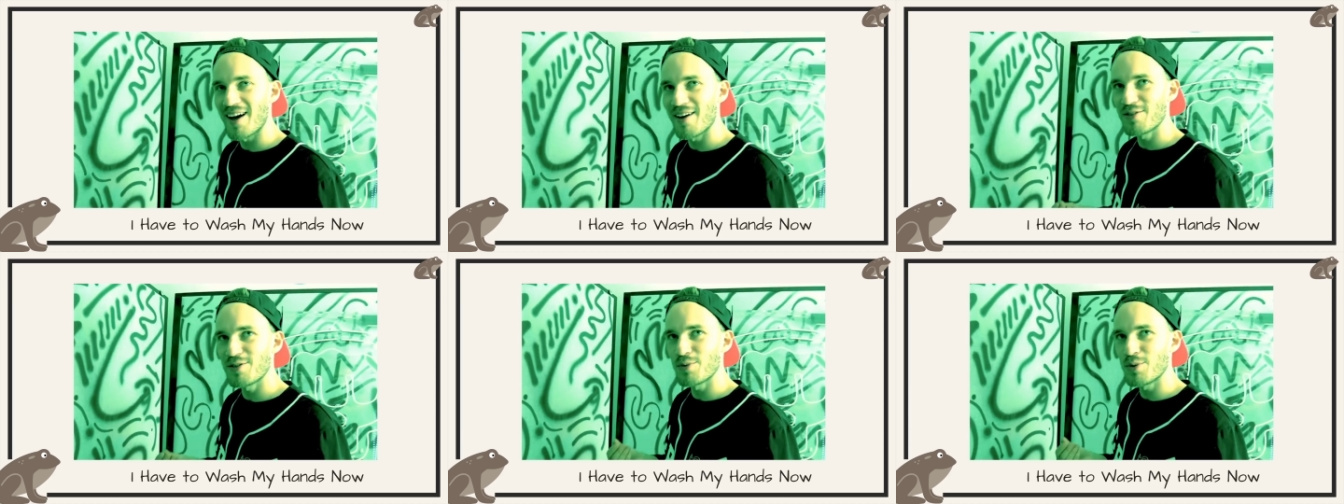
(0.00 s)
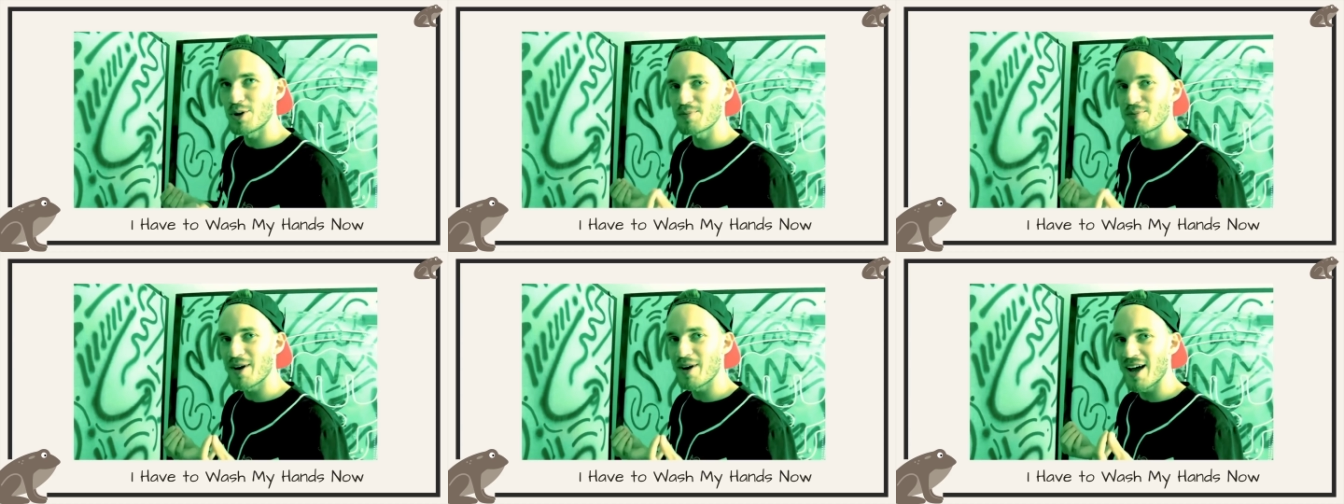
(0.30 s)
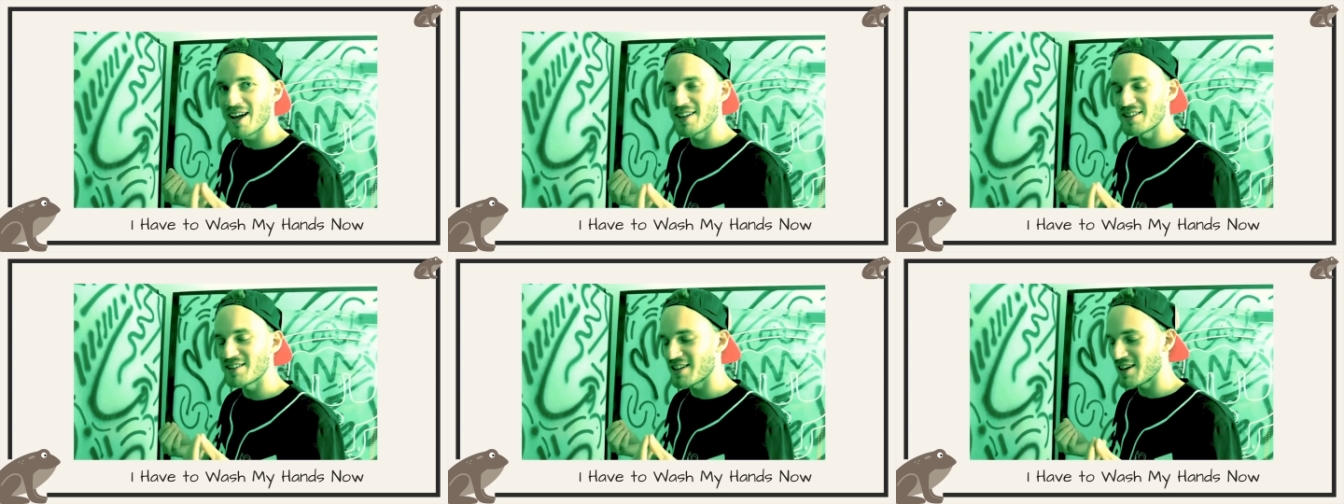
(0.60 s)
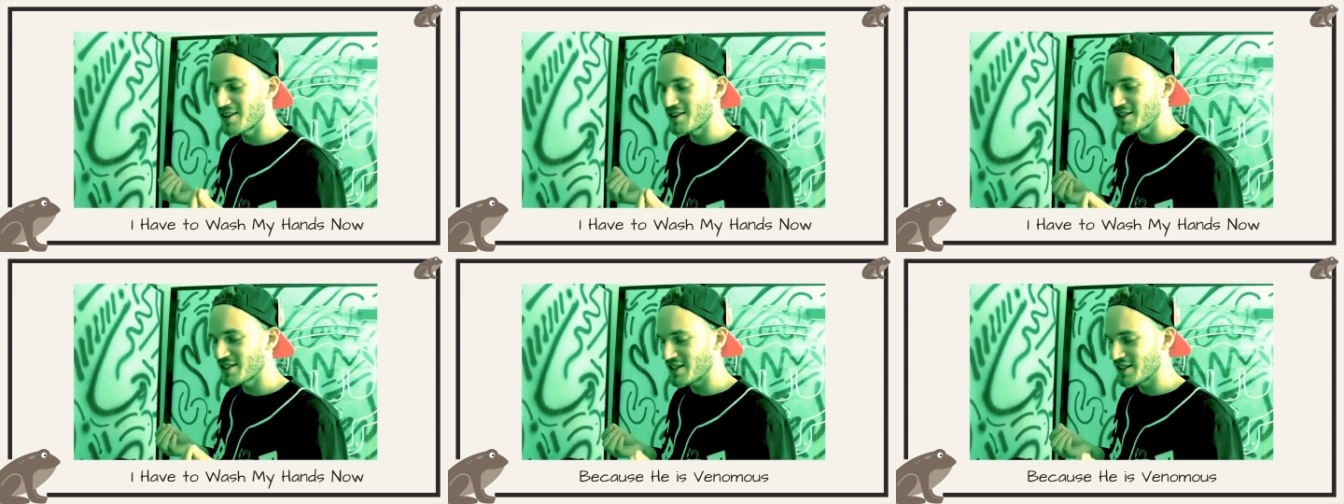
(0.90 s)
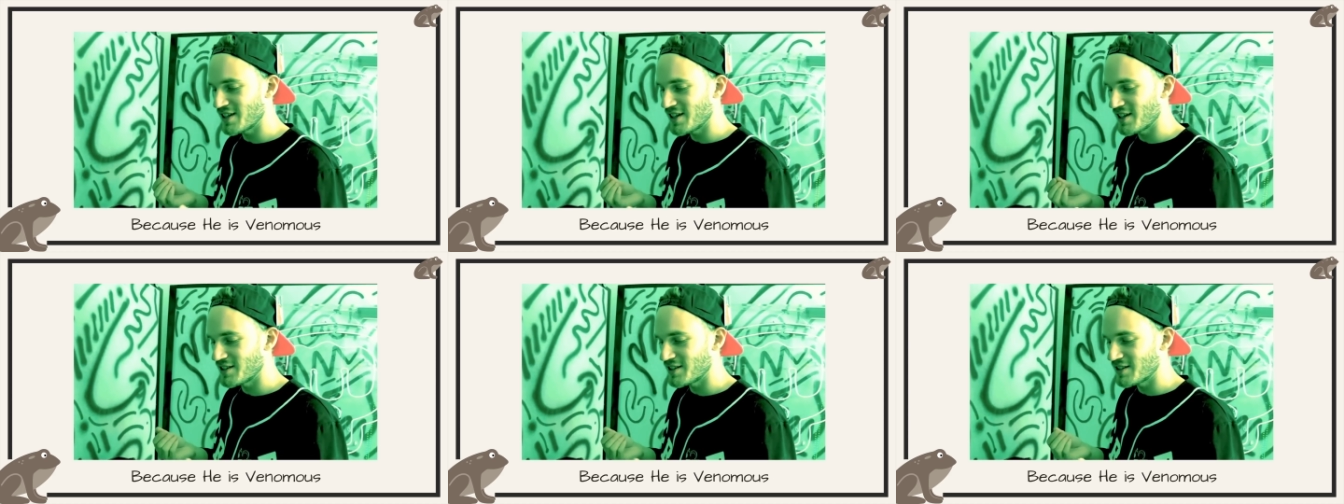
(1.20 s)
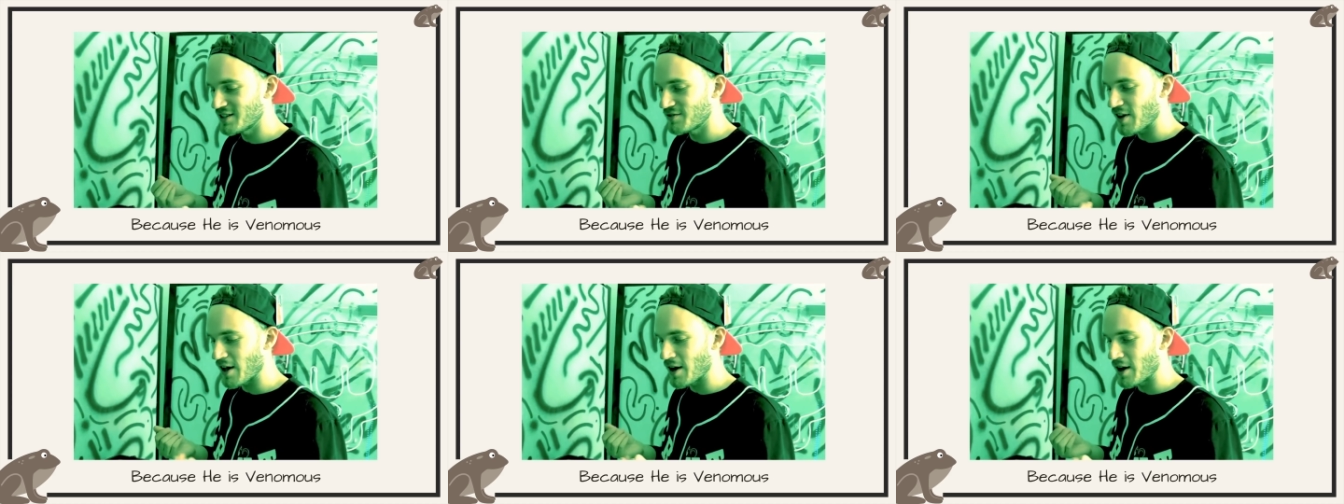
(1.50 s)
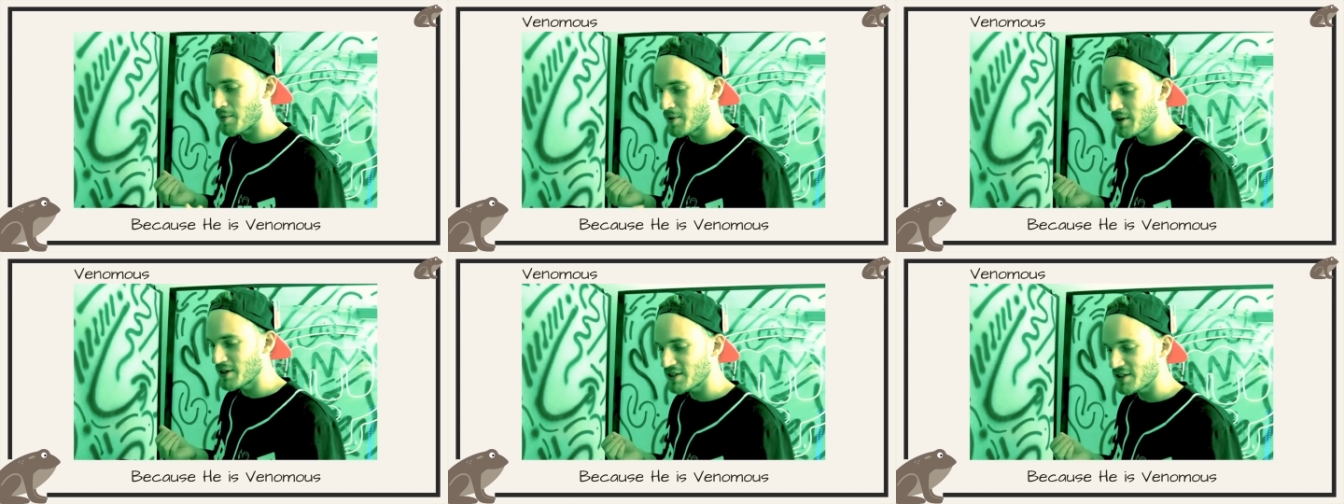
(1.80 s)
I have to wash my hands now because he is
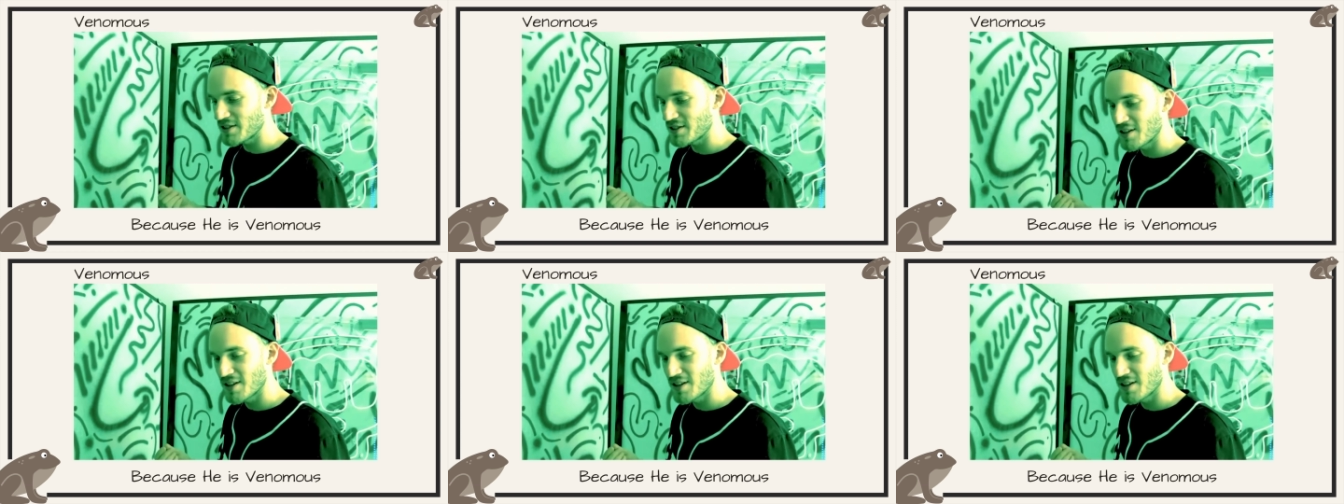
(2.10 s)
venomous.